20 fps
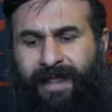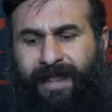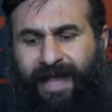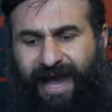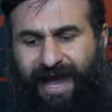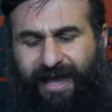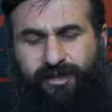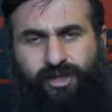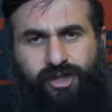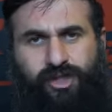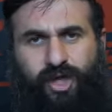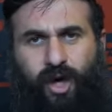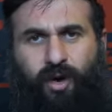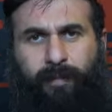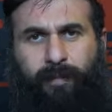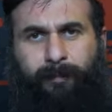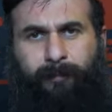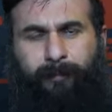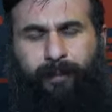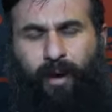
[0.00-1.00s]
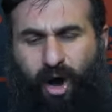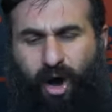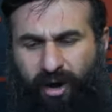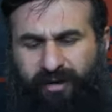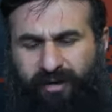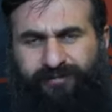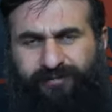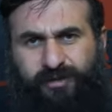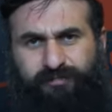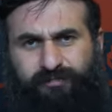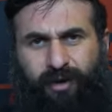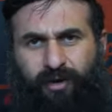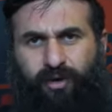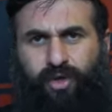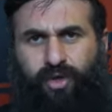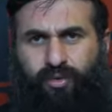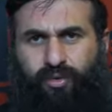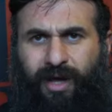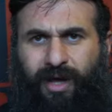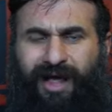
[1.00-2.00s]
And so part of
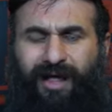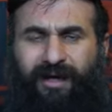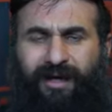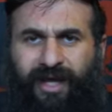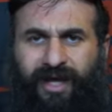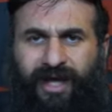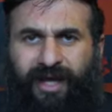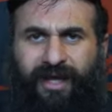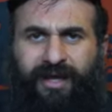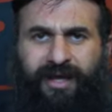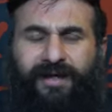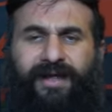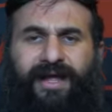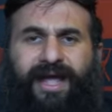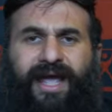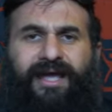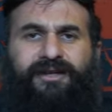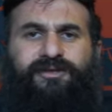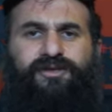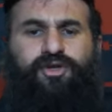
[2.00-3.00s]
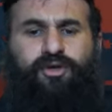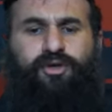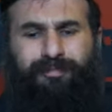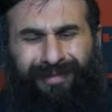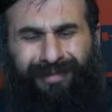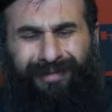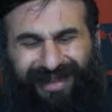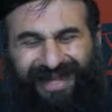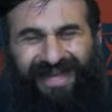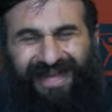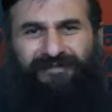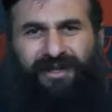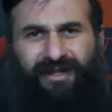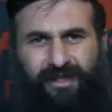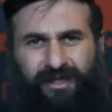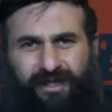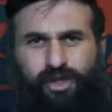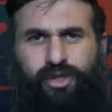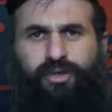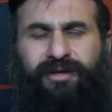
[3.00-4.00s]
spirituality is to believe in
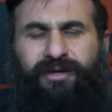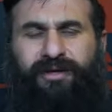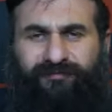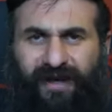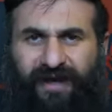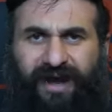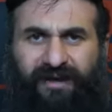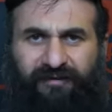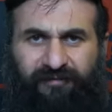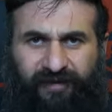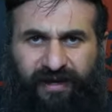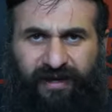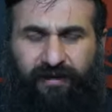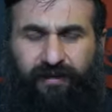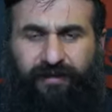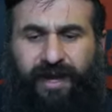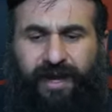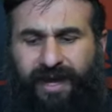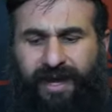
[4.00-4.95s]
this unified field,